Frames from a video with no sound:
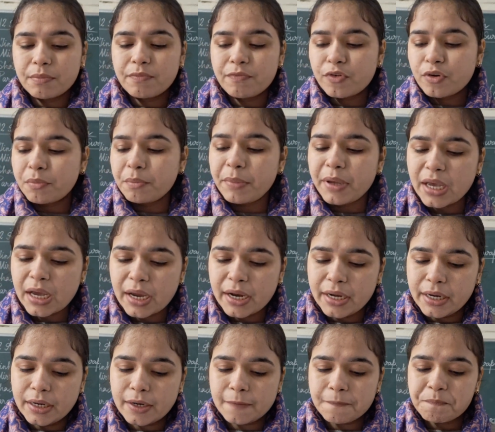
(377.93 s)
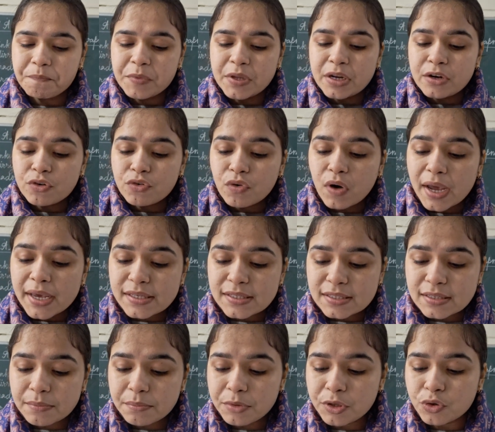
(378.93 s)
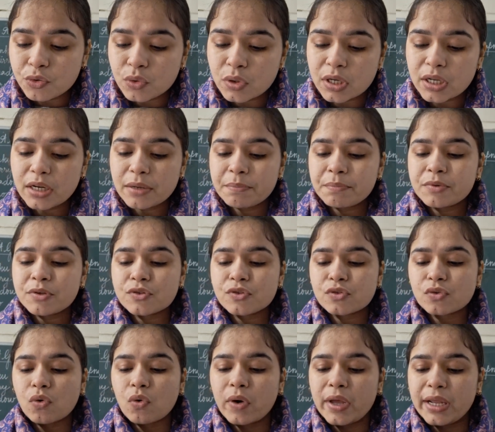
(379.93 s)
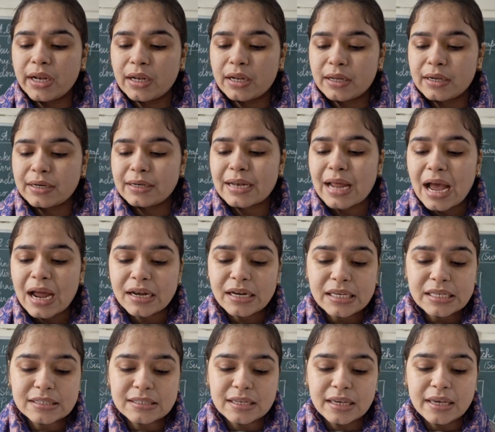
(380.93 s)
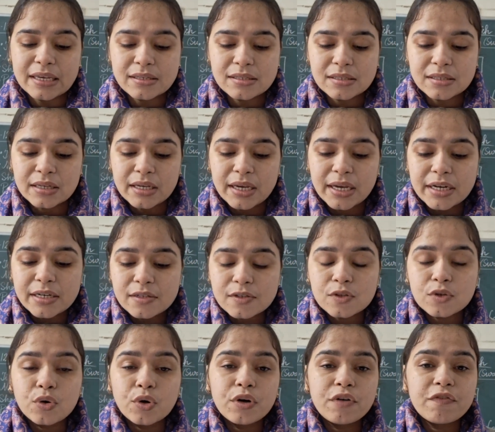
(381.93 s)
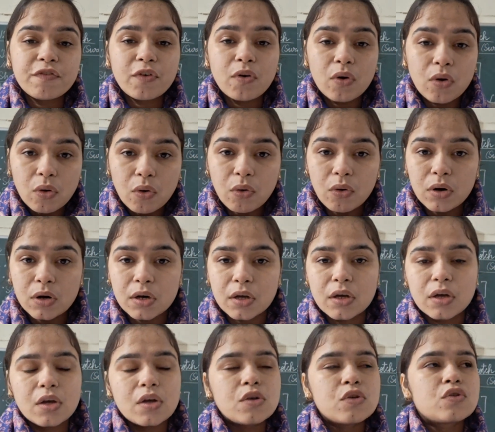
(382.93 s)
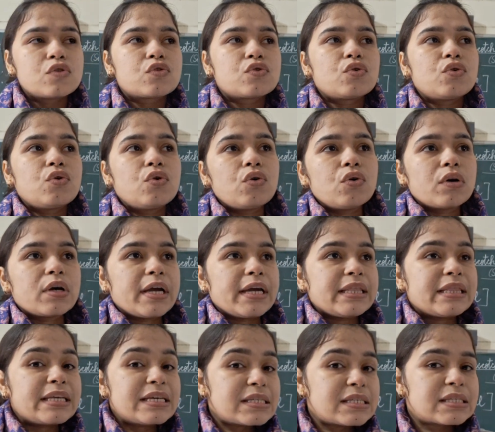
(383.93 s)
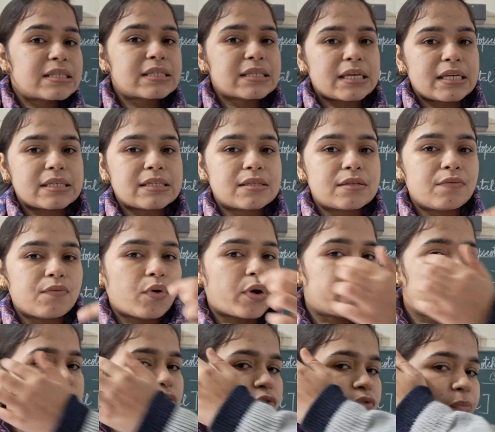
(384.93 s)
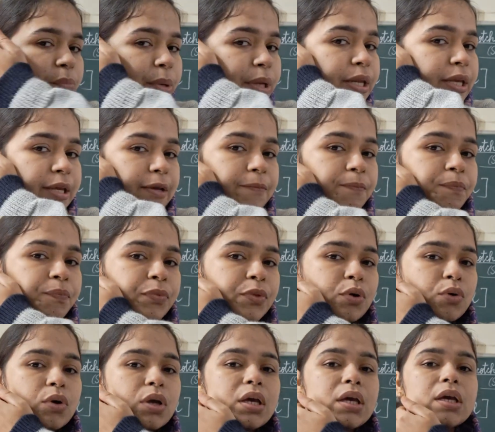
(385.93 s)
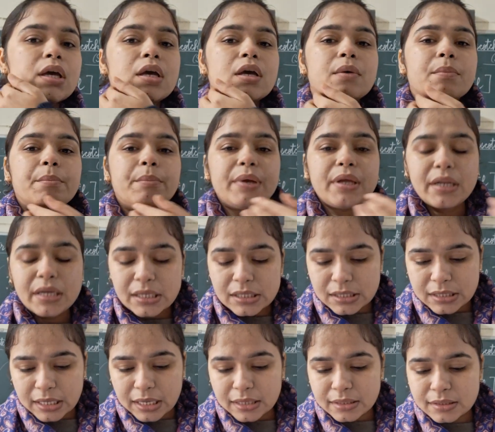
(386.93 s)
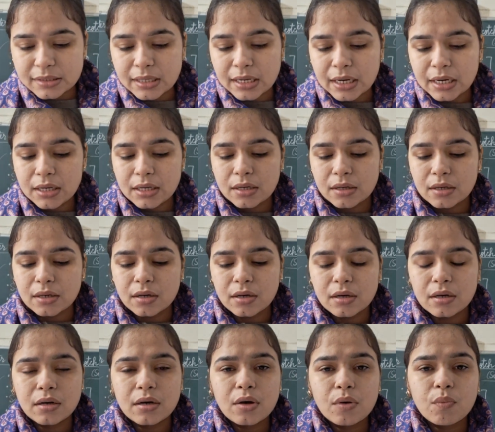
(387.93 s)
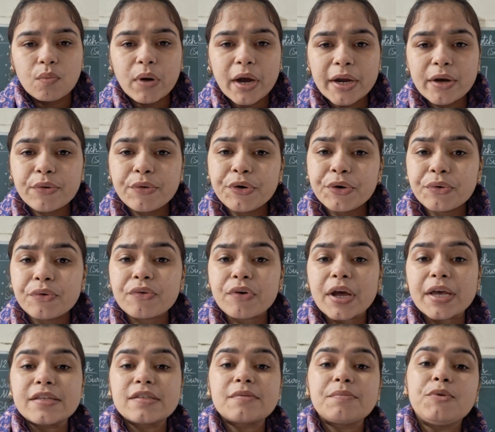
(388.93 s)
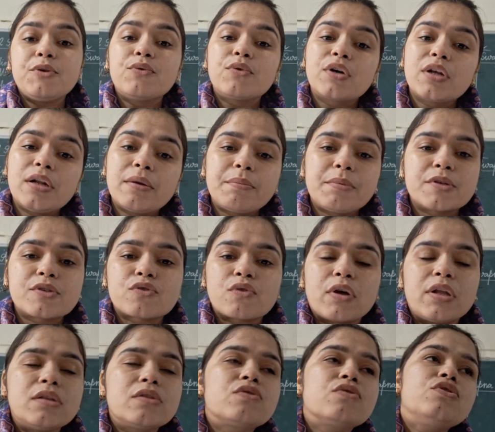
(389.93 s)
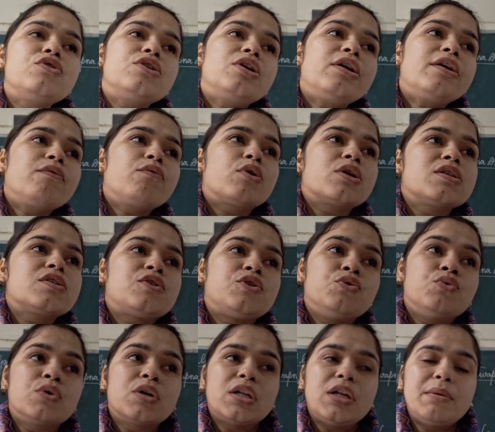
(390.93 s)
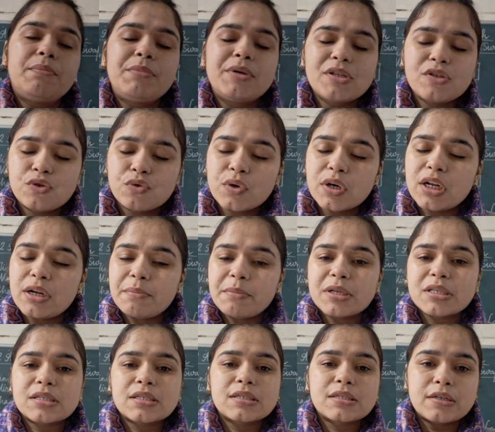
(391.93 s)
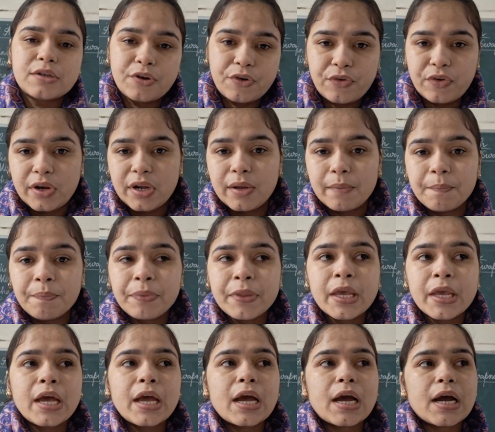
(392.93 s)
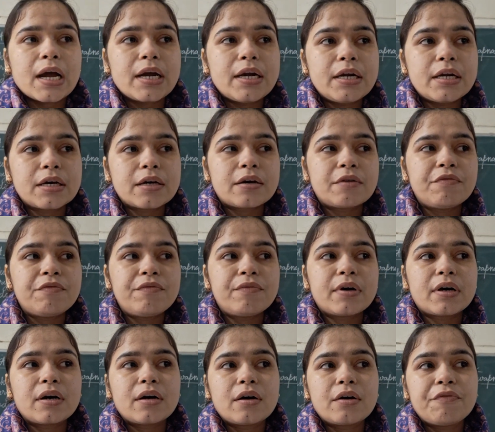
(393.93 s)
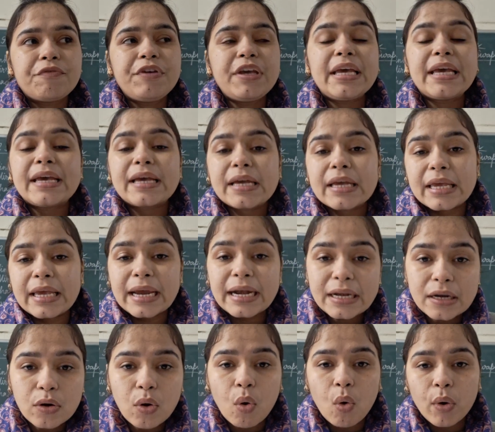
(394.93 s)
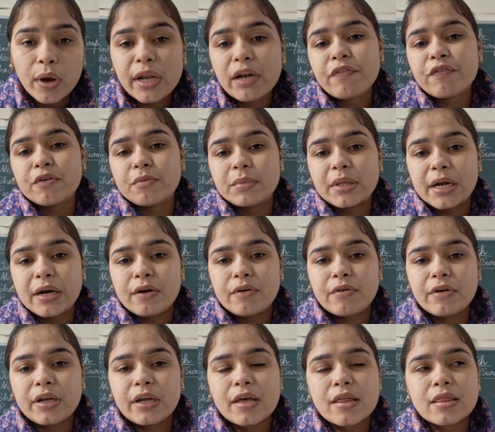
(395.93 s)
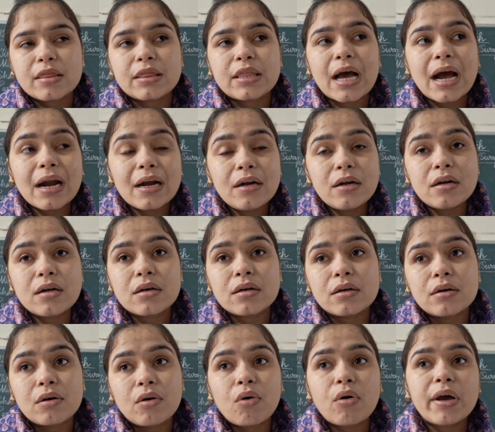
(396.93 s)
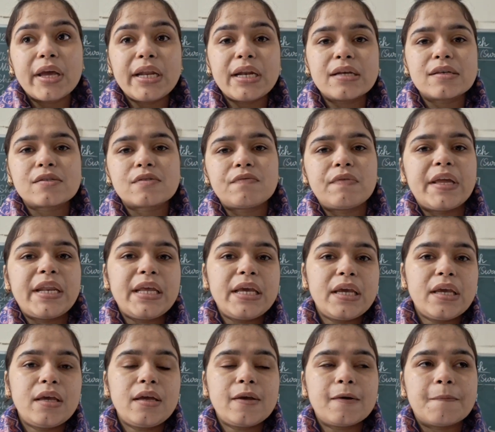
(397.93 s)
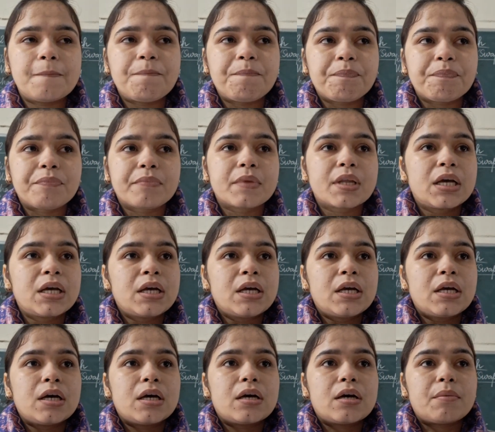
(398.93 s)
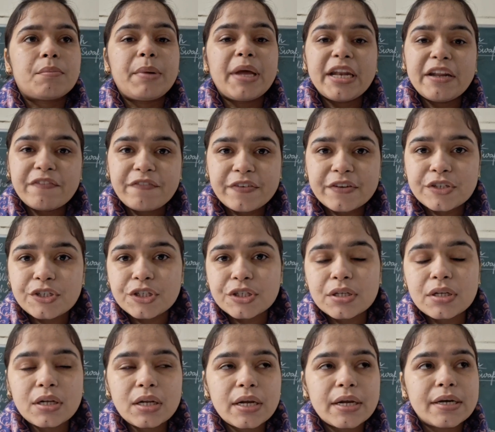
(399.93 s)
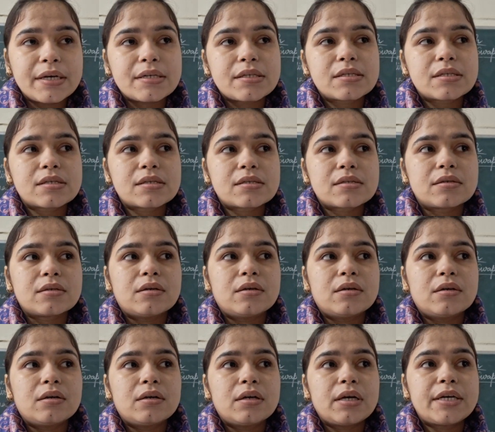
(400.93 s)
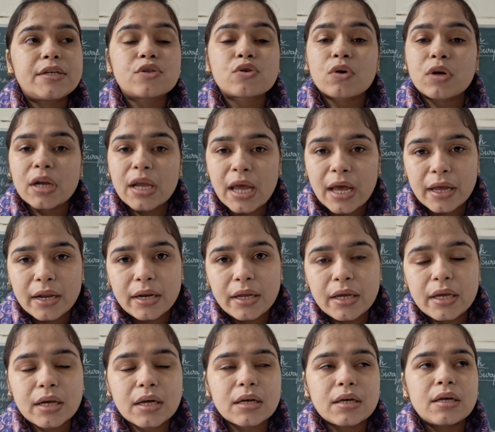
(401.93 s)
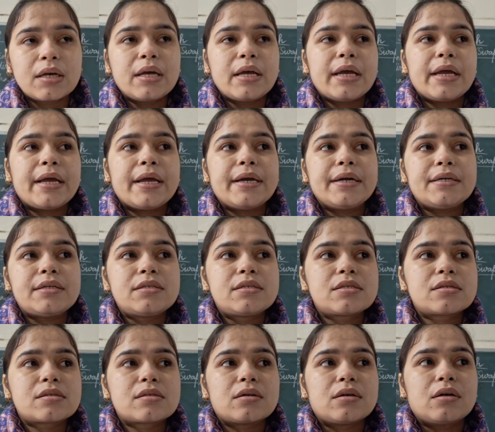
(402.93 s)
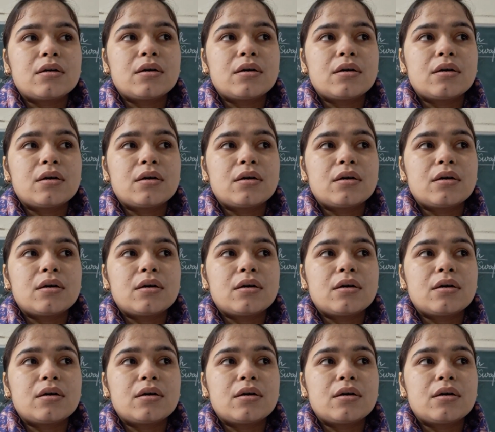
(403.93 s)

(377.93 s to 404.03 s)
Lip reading: from behind. Try some eucalyptus oil. Daddy says it's good for cold. So this is the voice of Miri. Okay, Miri says that why don't you try some eucalyptus oil? So children, what is eucalyptus? Eucalyptus is a tree, and we get oil from that tree, and that oil is very beneficial. It's organic. It's